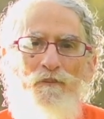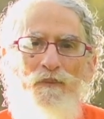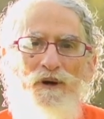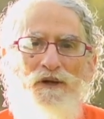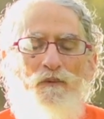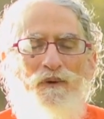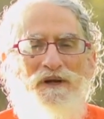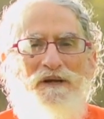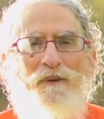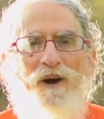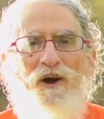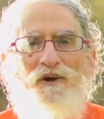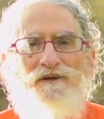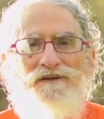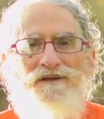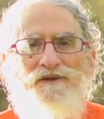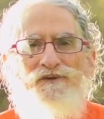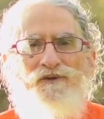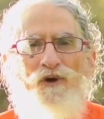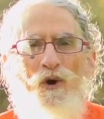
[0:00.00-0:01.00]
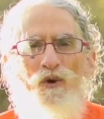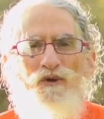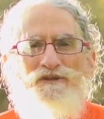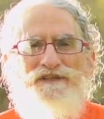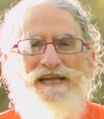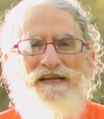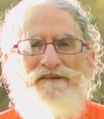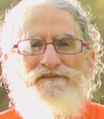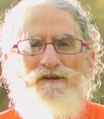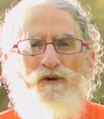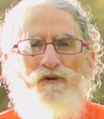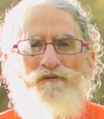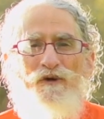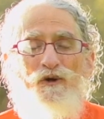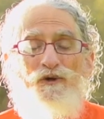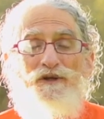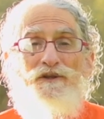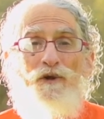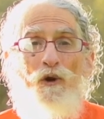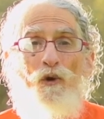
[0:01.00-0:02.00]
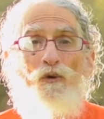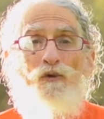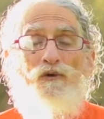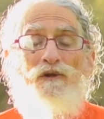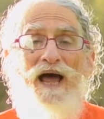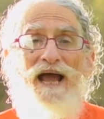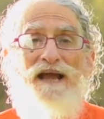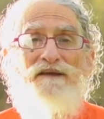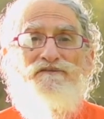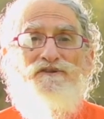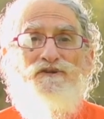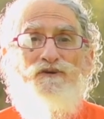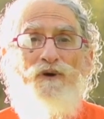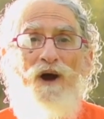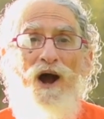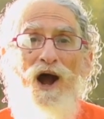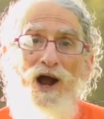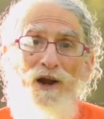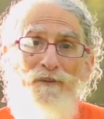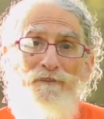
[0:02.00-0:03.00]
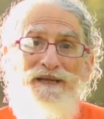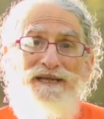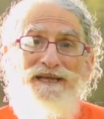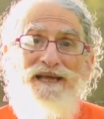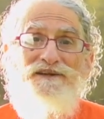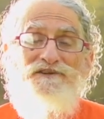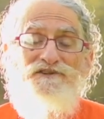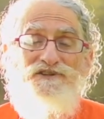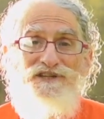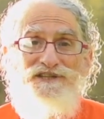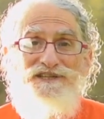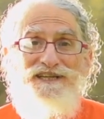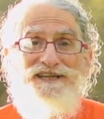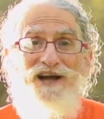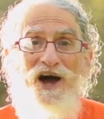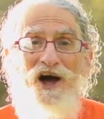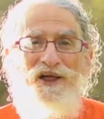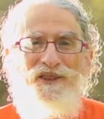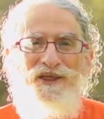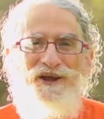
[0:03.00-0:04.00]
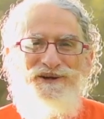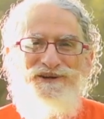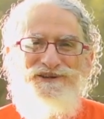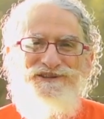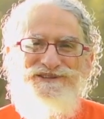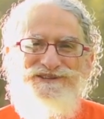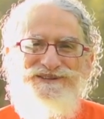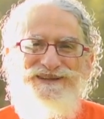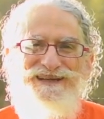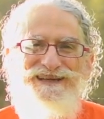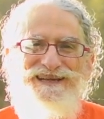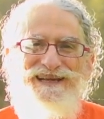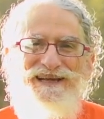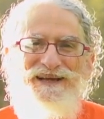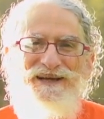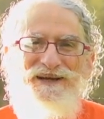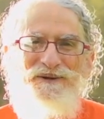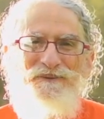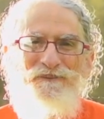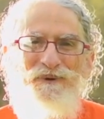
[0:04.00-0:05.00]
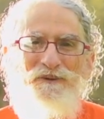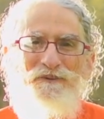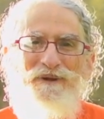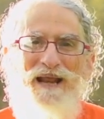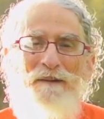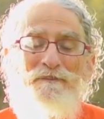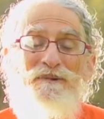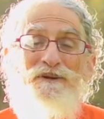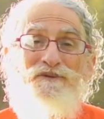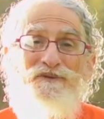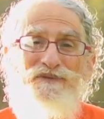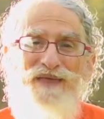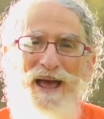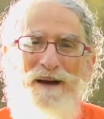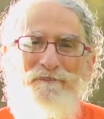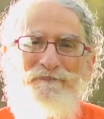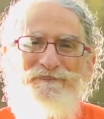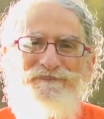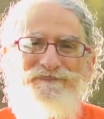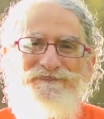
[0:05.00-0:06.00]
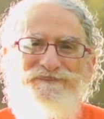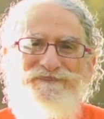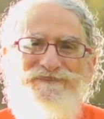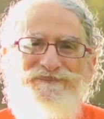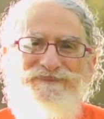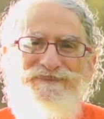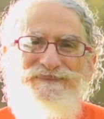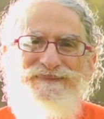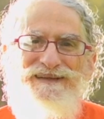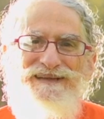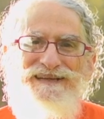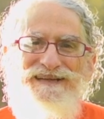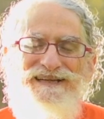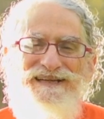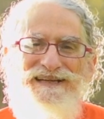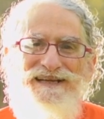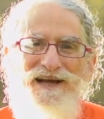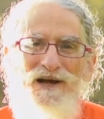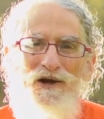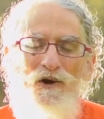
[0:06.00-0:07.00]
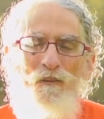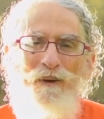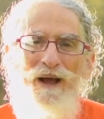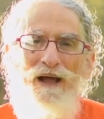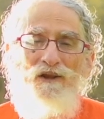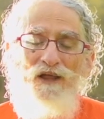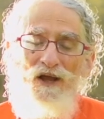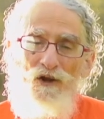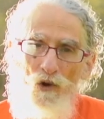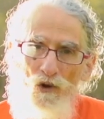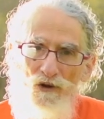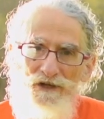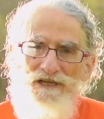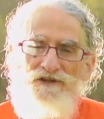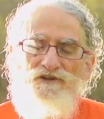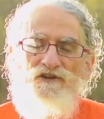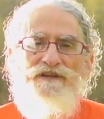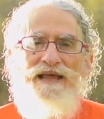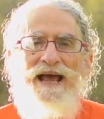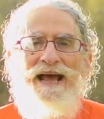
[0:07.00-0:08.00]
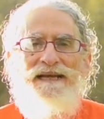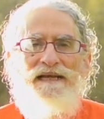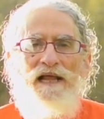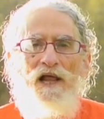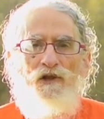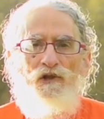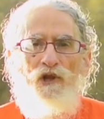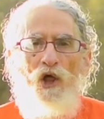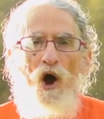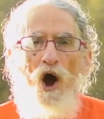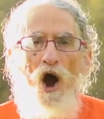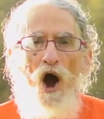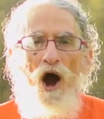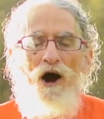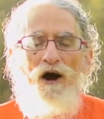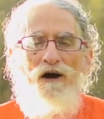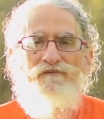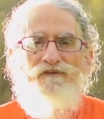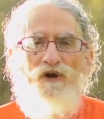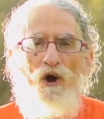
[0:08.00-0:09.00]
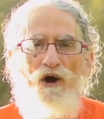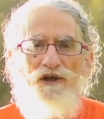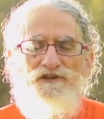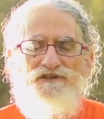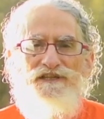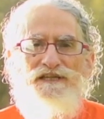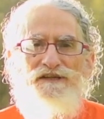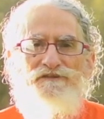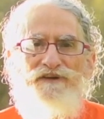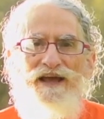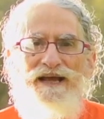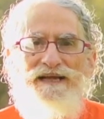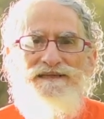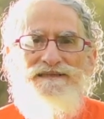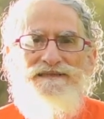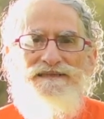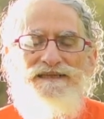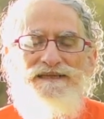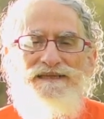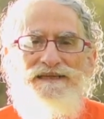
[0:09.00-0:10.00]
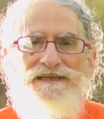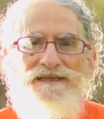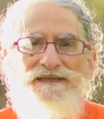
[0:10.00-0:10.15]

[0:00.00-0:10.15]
But what about those that have devoted their whole life to harming and cheating others? What would happen to them? Well, according to that law of cause and effect,